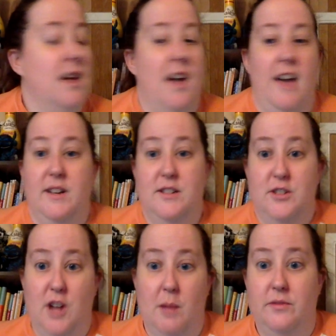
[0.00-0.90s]
I've had to
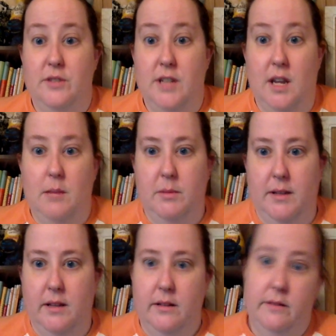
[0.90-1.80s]
stop a few times
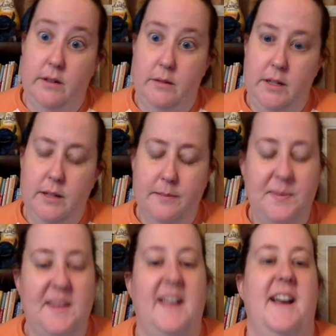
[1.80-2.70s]
because of Dewey.
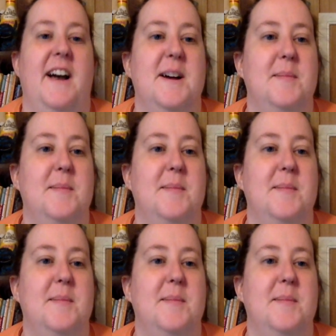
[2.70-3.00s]
Um,